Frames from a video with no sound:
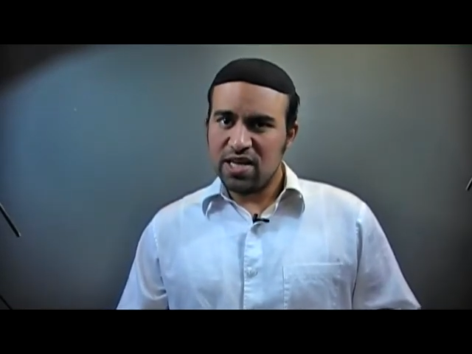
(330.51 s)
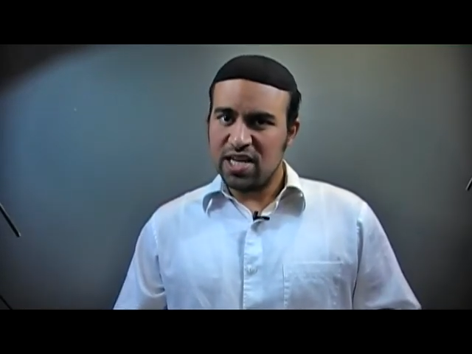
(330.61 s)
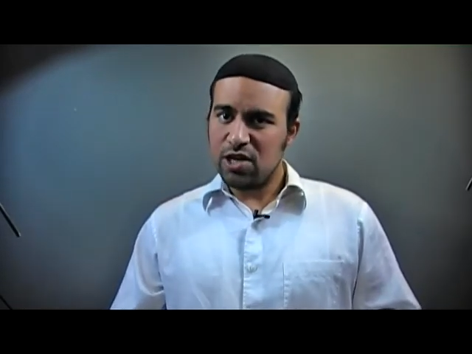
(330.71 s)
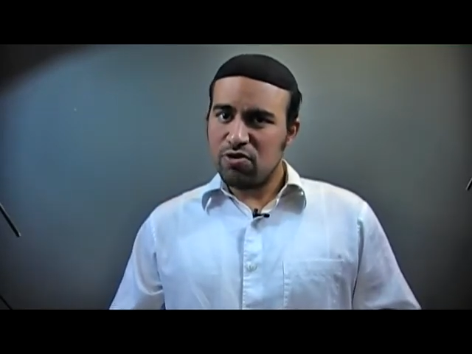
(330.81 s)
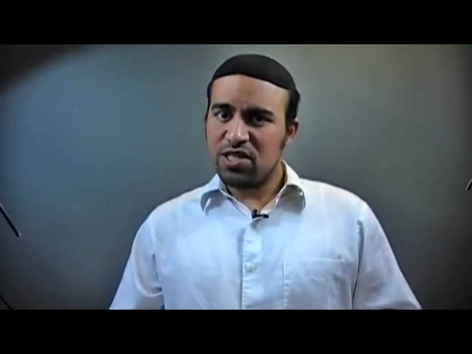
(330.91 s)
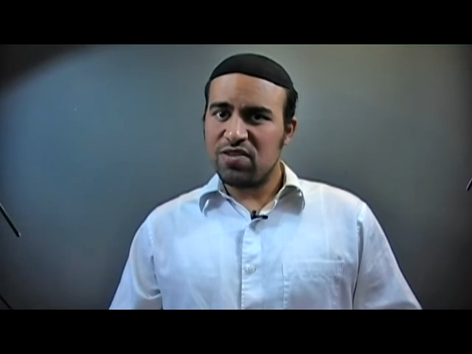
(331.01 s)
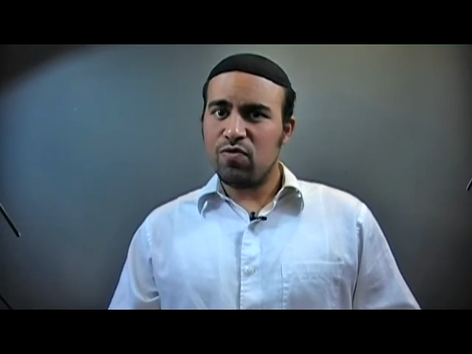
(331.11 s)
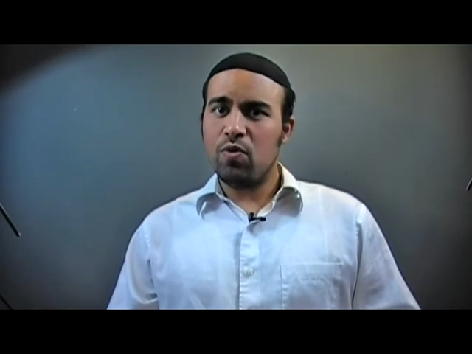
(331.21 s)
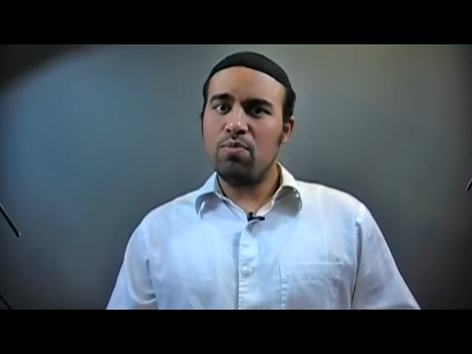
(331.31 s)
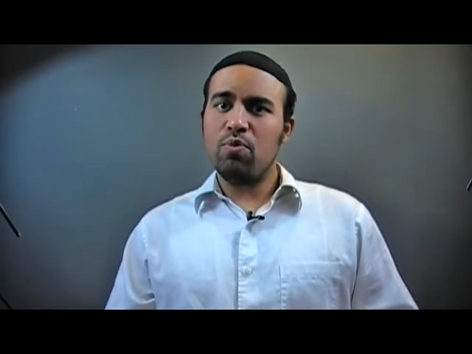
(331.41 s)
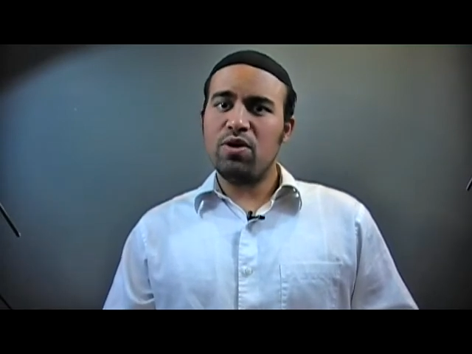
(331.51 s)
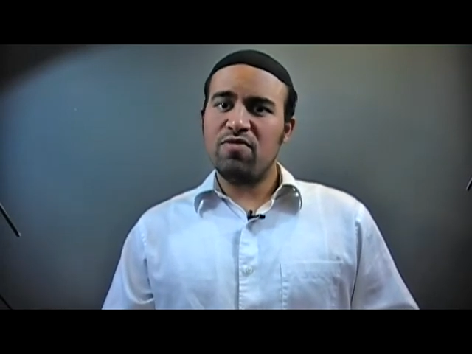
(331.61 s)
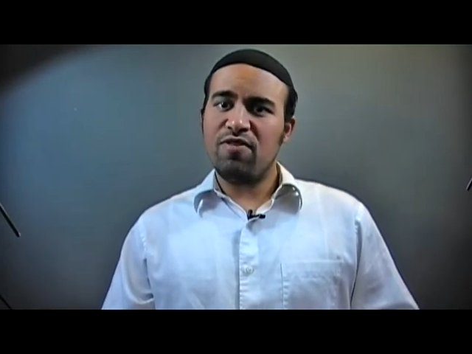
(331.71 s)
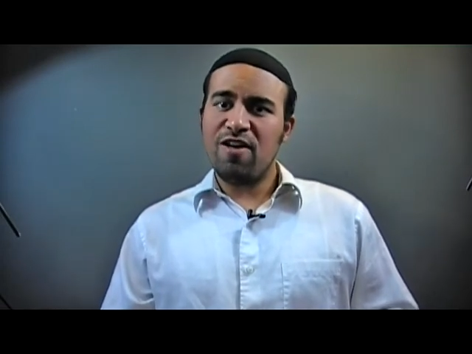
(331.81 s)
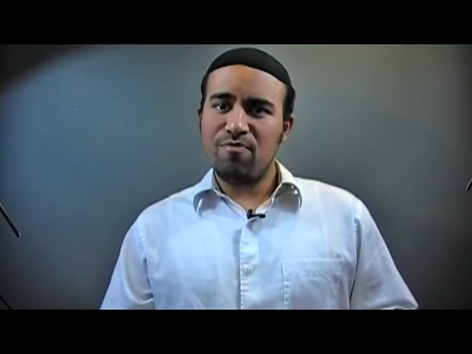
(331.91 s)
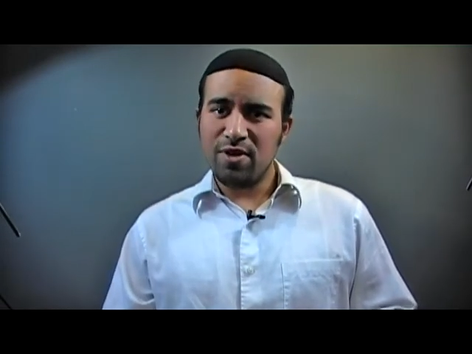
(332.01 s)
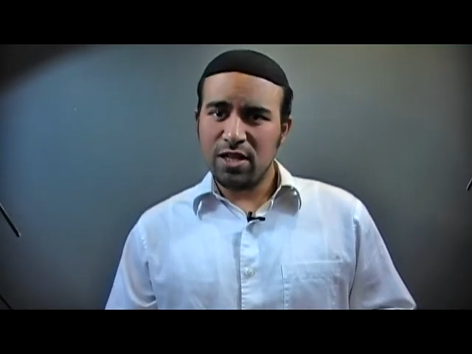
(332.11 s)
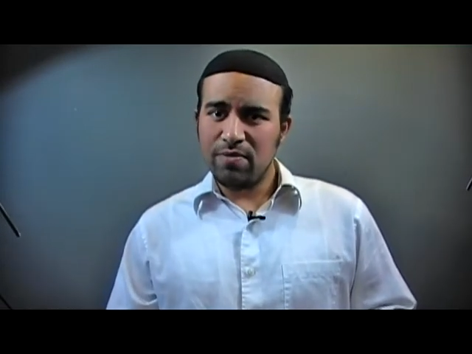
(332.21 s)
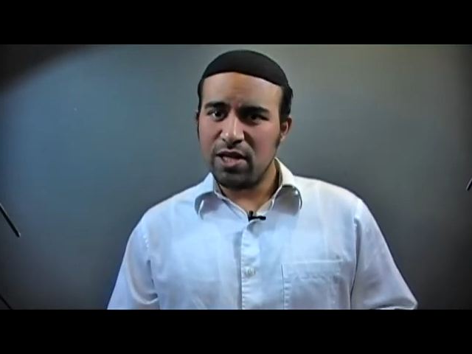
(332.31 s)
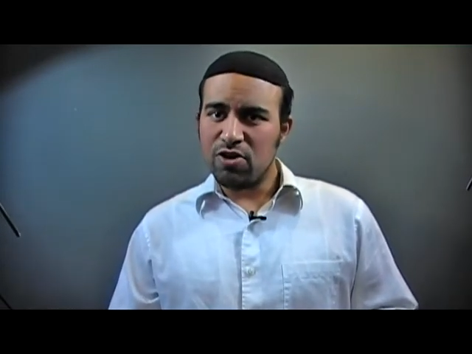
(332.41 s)
increase of 1.5
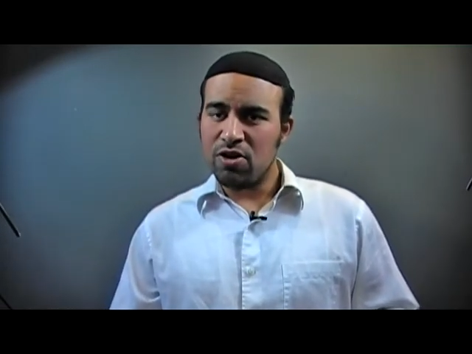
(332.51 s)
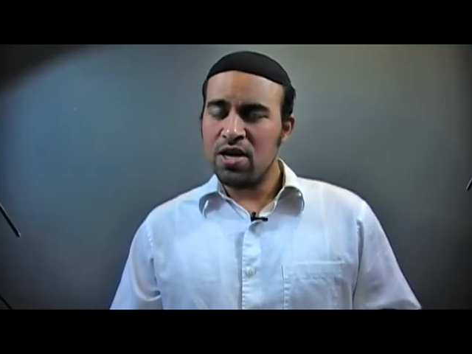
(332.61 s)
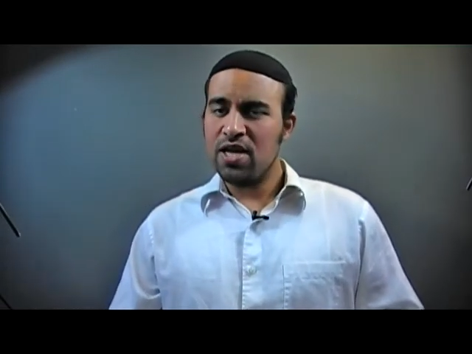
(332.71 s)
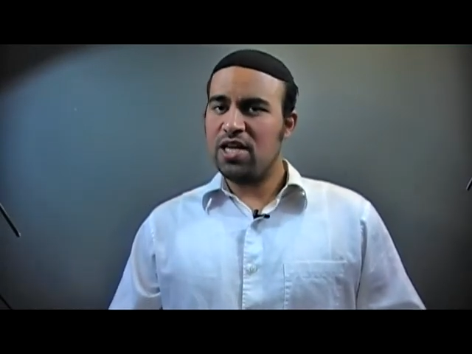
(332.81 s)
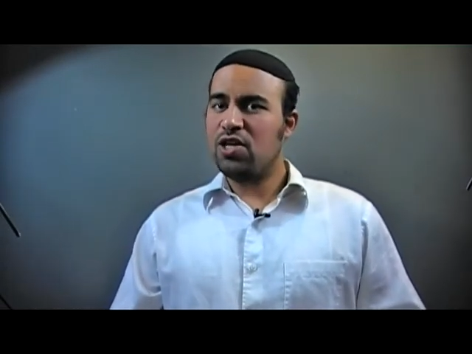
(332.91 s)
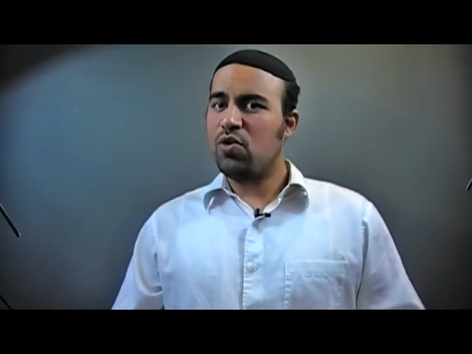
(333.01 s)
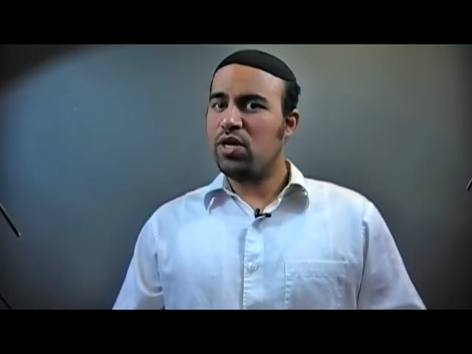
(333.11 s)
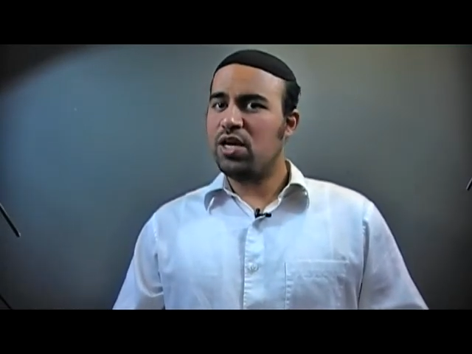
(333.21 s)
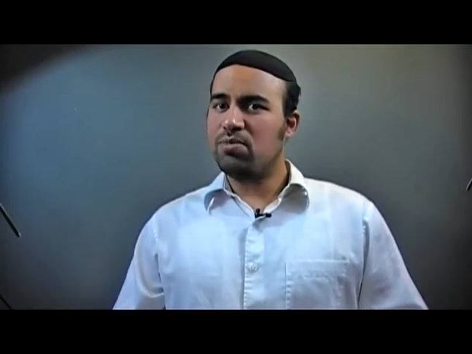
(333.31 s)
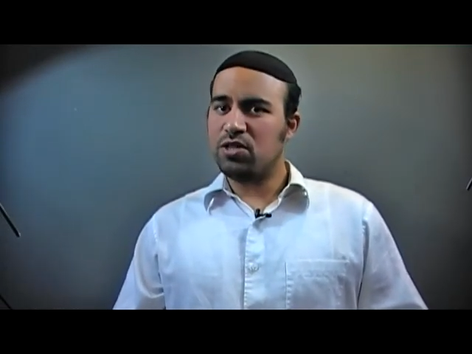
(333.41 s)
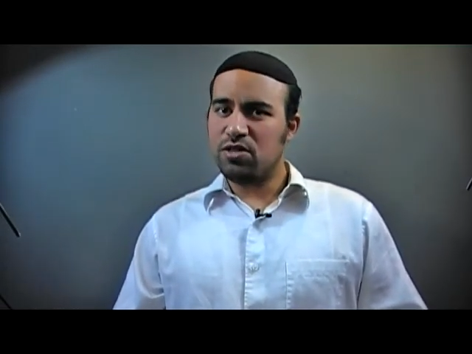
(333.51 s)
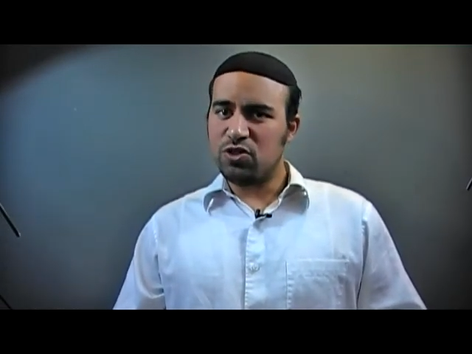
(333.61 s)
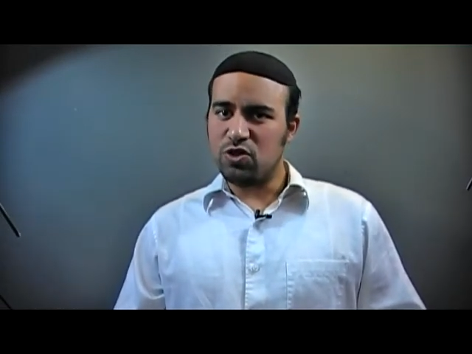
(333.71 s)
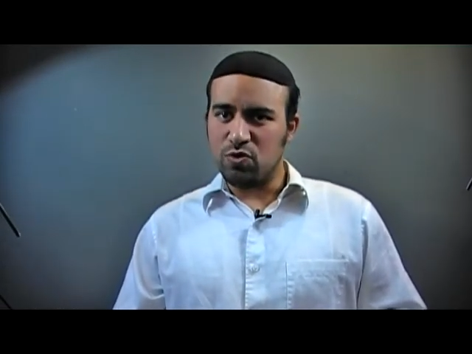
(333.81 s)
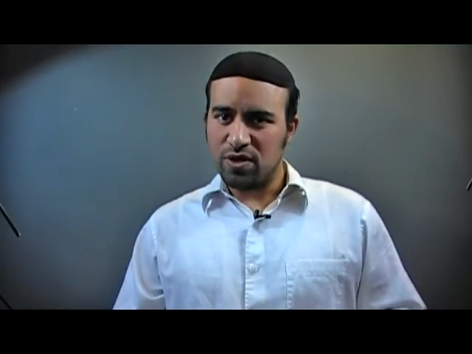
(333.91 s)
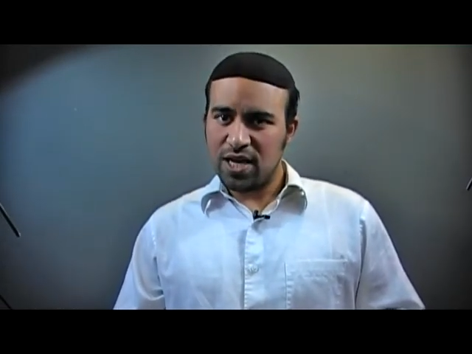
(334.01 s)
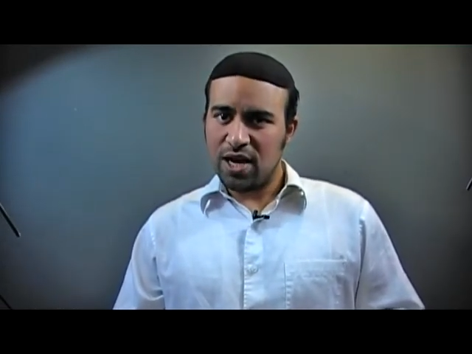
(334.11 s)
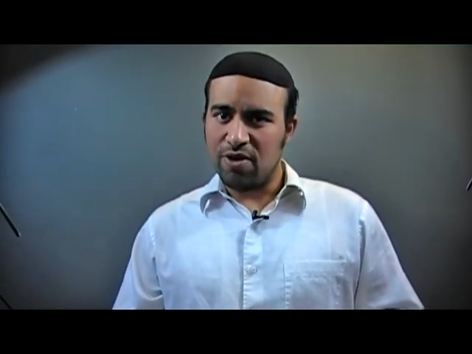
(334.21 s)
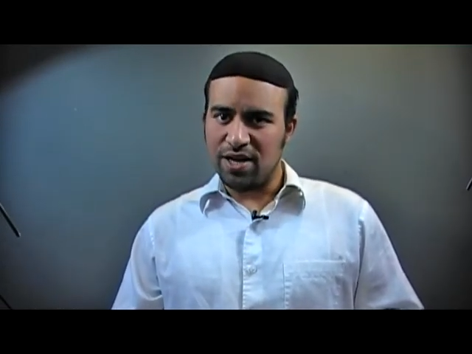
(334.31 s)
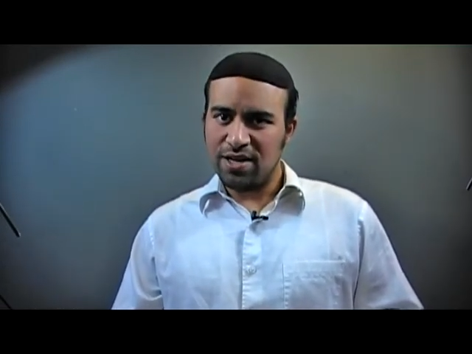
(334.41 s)
millimeter in going up to the 2-carat.